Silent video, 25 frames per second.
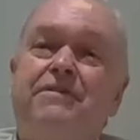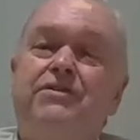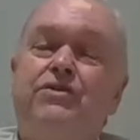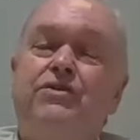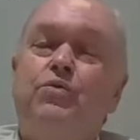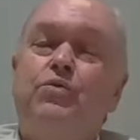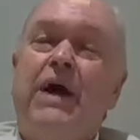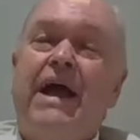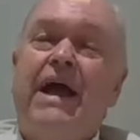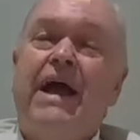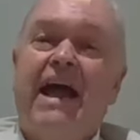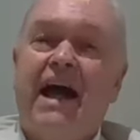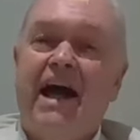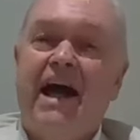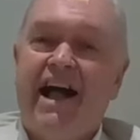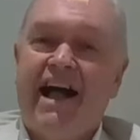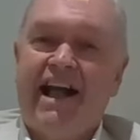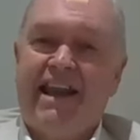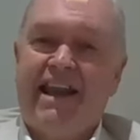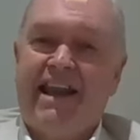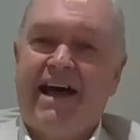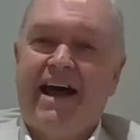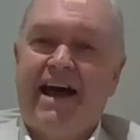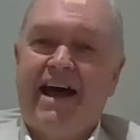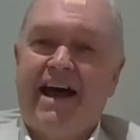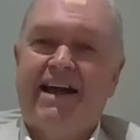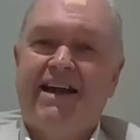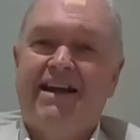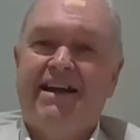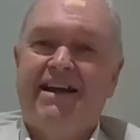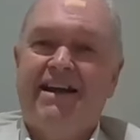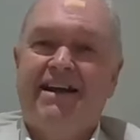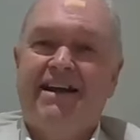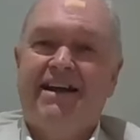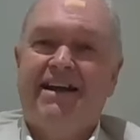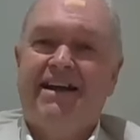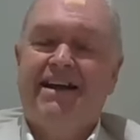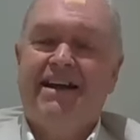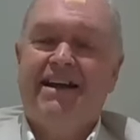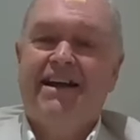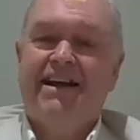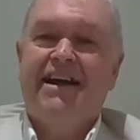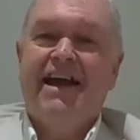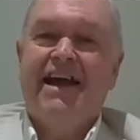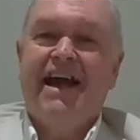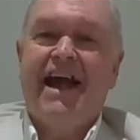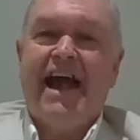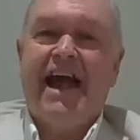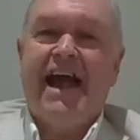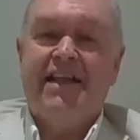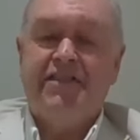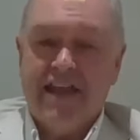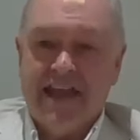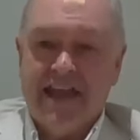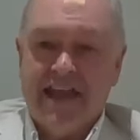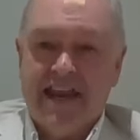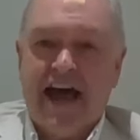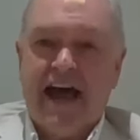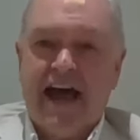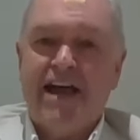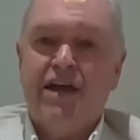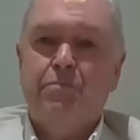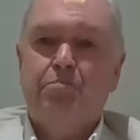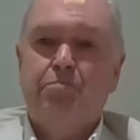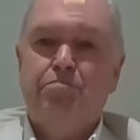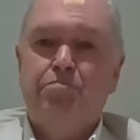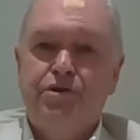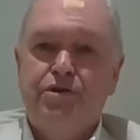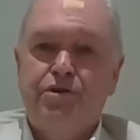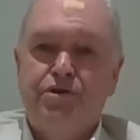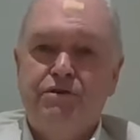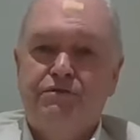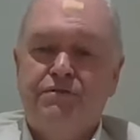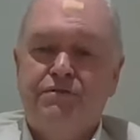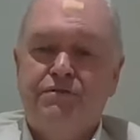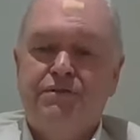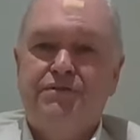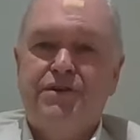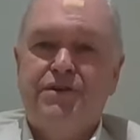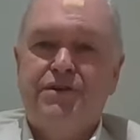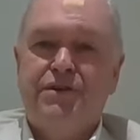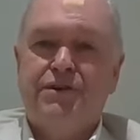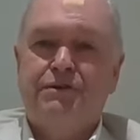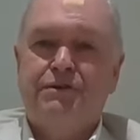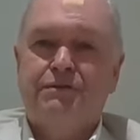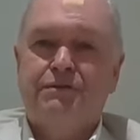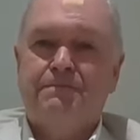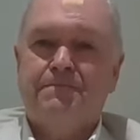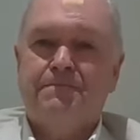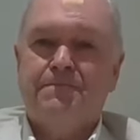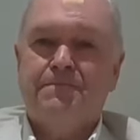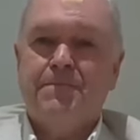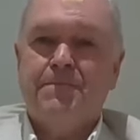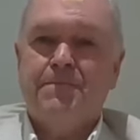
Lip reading: the way I like. And then I approve of you.